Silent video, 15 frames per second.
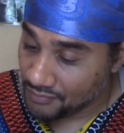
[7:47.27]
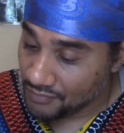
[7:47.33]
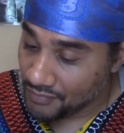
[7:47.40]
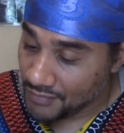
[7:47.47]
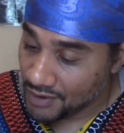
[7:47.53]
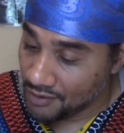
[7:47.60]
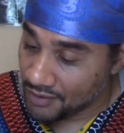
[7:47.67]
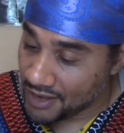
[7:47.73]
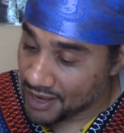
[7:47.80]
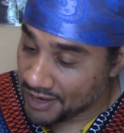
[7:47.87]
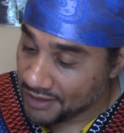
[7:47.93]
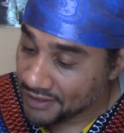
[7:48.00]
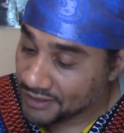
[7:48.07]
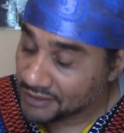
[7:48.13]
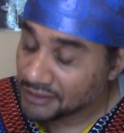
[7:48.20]

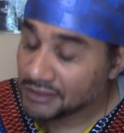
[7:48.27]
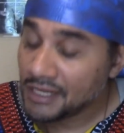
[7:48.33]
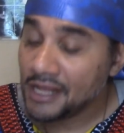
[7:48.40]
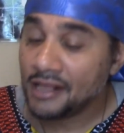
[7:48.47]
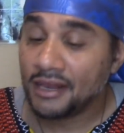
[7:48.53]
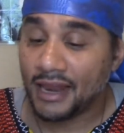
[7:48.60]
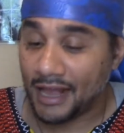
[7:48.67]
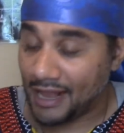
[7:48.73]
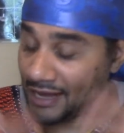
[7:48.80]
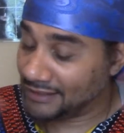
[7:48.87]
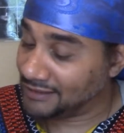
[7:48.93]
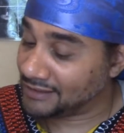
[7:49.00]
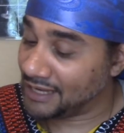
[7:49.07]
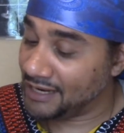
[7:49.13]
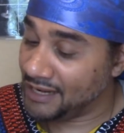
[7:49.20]
Okay, like I
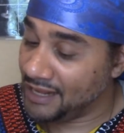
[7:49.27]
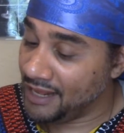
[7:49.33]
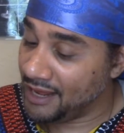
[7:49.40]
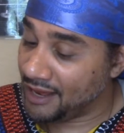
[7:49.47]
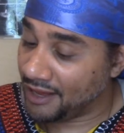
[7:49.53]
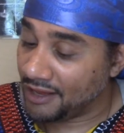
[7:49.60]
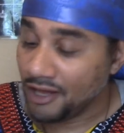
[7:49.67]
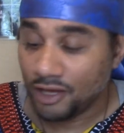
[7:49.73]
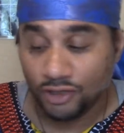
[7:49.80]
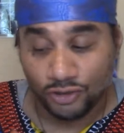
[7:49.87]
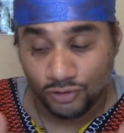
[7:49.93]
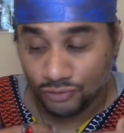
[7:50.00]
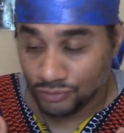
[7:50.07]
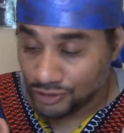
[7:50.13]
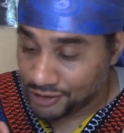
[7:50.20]
said here,
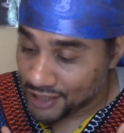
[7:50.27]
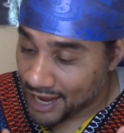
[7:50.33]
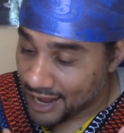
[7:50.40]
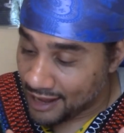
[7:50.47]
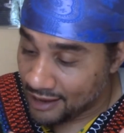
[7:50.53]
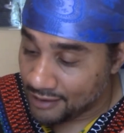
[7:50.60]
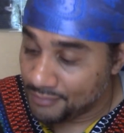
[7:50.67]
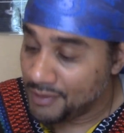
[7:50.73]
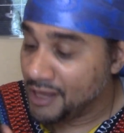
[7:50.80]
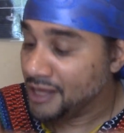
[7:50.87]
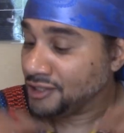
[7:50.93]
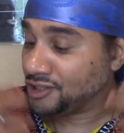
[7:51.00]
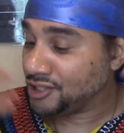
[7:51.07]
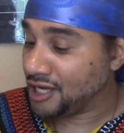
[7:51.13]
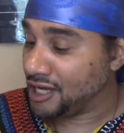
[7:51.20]
new job,
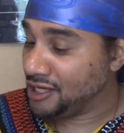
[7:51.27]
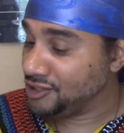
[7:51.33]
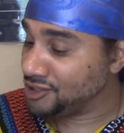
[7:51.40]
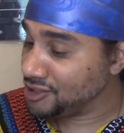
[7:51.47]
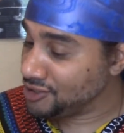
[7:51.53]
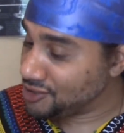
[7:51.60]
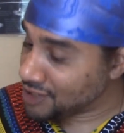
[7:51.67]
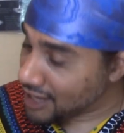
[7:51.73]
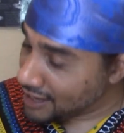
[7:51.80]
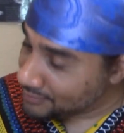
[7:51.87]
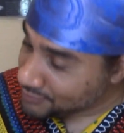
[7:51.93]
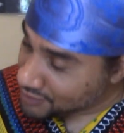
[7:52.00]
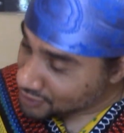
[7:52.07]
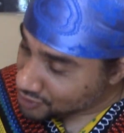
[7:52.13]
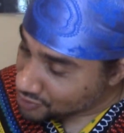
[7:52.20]
change in
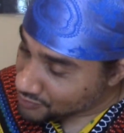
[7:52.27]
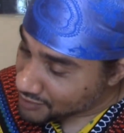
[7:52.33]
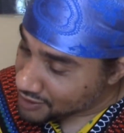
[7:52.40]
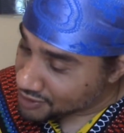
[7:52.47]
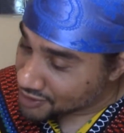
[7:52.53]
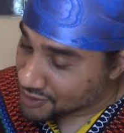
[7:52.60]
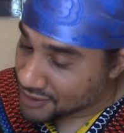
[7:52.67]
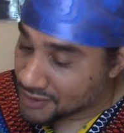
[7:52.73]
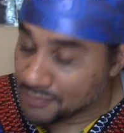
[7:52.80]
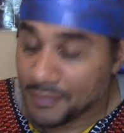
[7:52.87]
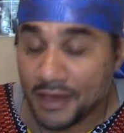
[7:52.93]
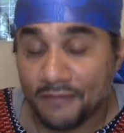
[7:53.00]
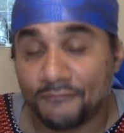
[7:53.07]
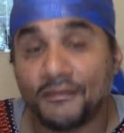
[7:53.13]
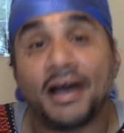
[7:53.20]
job situations,
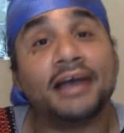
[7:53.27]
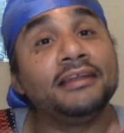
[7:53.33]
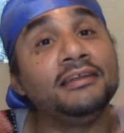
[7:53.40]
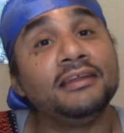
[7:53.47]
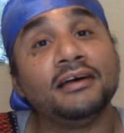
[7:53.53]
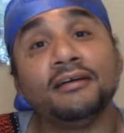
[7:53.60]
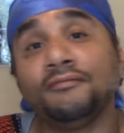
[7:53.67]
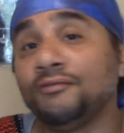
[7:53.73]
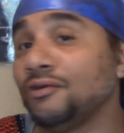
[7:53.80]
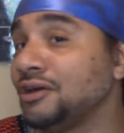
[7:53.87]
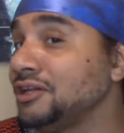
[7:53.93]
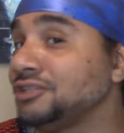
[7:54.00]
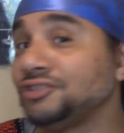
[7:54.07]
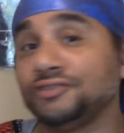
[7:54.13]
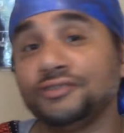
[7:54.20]
may find love on
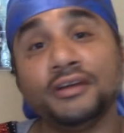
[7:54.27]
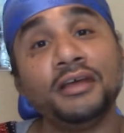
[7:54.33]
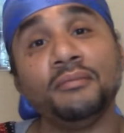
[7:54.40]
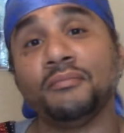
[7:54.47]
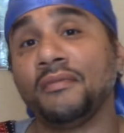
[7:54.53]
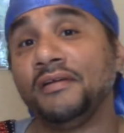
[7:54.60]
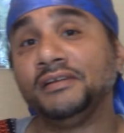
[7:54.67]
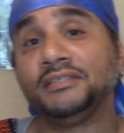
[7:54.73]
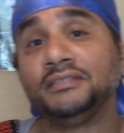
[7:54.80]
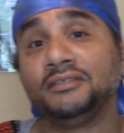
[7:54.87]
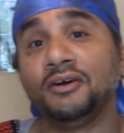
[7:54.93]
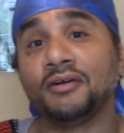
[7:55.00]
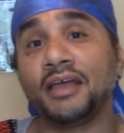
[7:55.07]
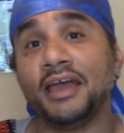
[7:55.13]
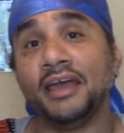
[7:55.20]
a trip.
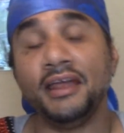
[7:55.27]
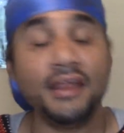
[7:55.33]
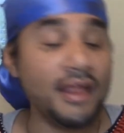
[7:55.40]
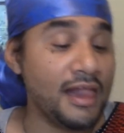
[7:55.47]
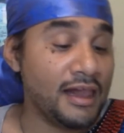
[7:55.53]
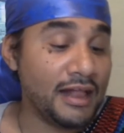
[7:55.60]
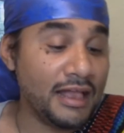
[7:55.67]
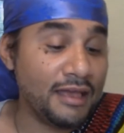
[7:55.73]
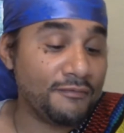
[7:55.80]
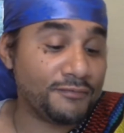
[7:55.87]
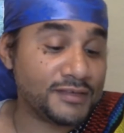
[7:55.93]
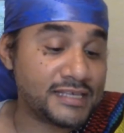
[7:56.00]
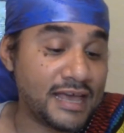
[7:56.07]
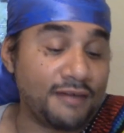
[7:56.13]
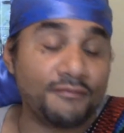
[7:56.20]
Okay, if
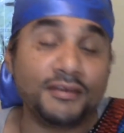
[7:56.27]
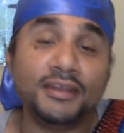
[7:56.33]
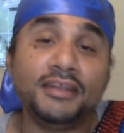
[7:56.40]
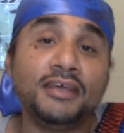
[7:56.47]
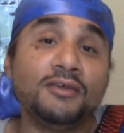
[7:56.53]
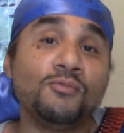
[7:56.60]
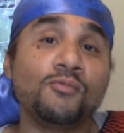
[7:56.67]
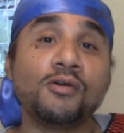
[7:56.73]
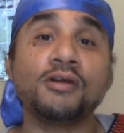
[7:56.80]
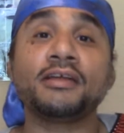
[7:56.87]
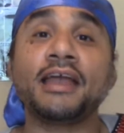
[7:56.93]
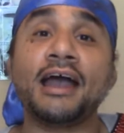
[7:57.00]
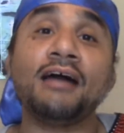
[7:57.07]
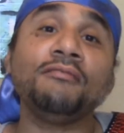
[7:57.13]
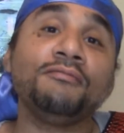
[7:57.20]
7 didn't work
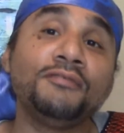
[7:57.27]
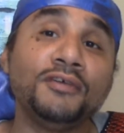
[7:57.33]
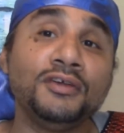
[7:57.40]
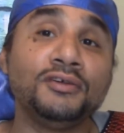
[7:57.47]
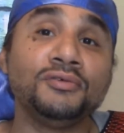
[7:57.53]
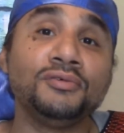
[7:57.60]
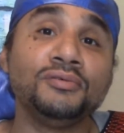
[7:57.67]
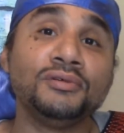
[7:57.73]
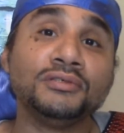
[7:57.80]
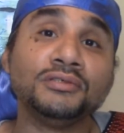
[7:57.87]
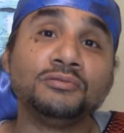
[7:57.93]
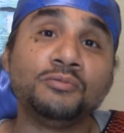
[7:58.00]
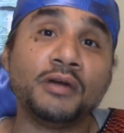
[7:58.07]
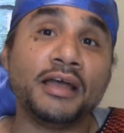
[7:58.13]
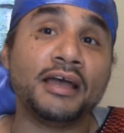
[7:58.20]
out for you,
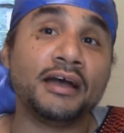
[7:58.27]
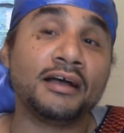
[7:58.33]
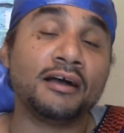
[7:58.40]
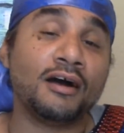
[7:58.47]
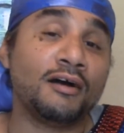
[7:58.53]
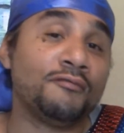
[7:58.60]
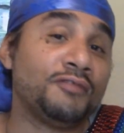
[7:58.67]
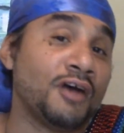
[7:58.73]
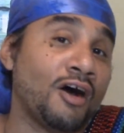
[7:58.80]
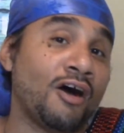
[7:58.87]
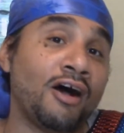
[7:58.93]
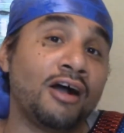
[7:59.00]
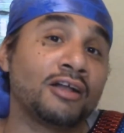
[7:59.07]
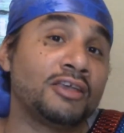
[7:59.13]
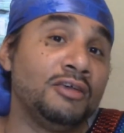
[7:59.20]
where of the
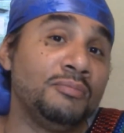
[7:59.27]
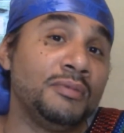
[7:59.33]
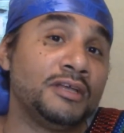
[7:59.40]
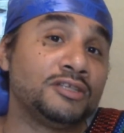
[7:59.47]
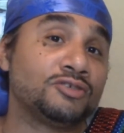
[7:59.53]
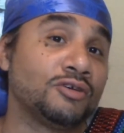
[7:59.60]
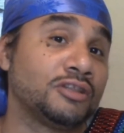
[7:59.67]
arguments or the